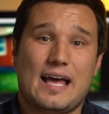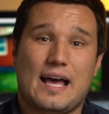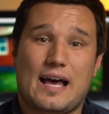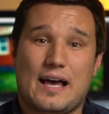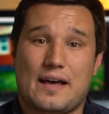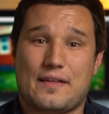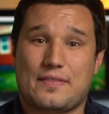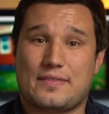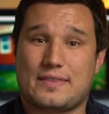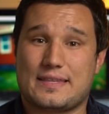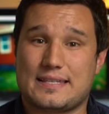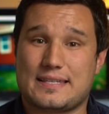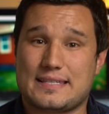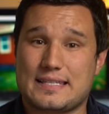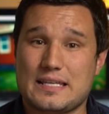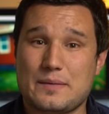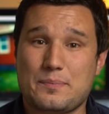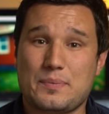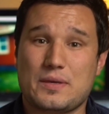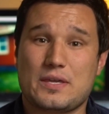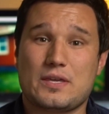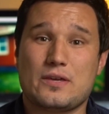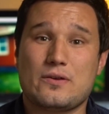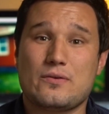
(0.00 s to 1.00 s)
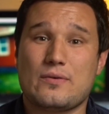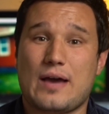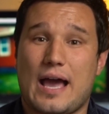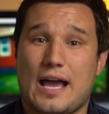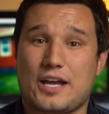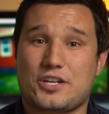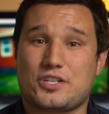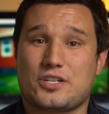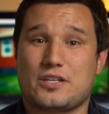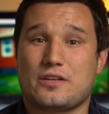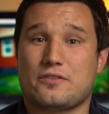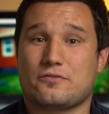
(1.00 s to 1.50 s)
uh, the CPU
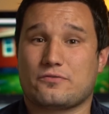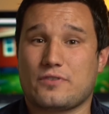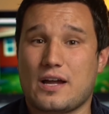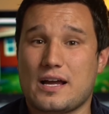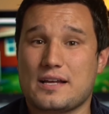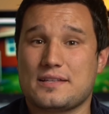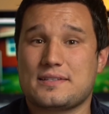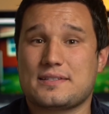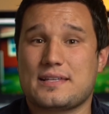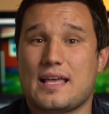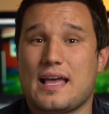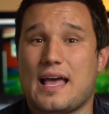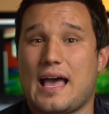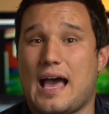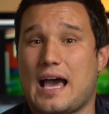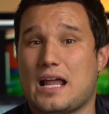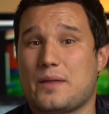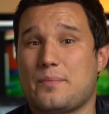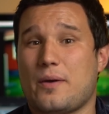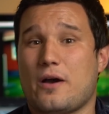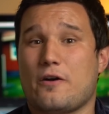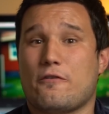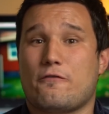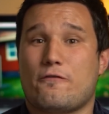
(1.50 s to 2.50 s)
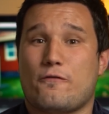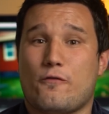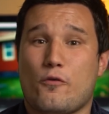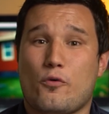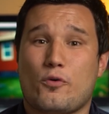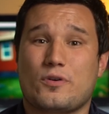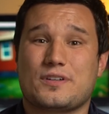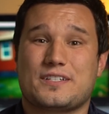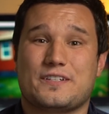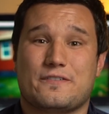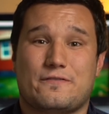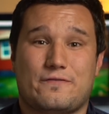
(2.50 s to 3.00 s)
actually runs at about
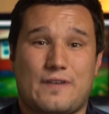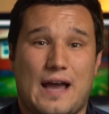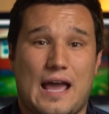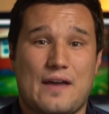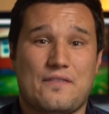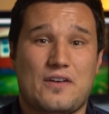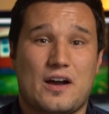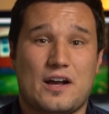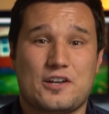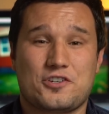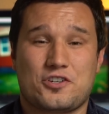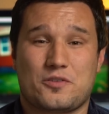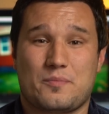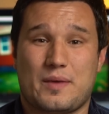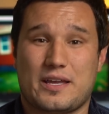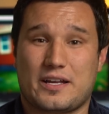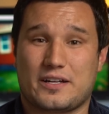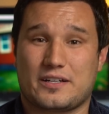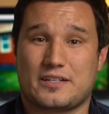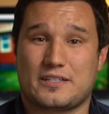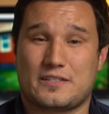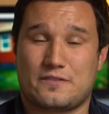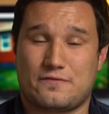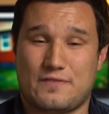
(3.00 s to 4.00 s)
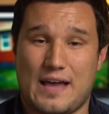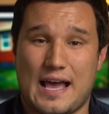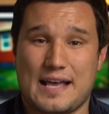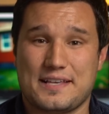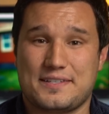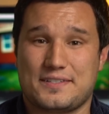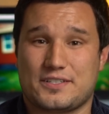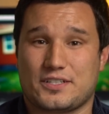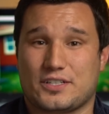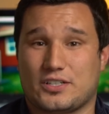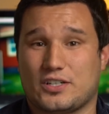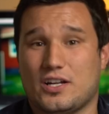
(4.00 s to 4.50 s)
four to 500 megahertz
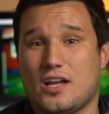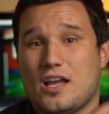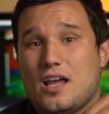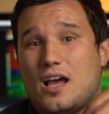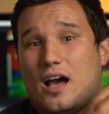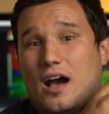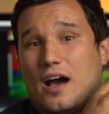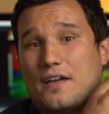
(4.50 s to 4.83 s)
faster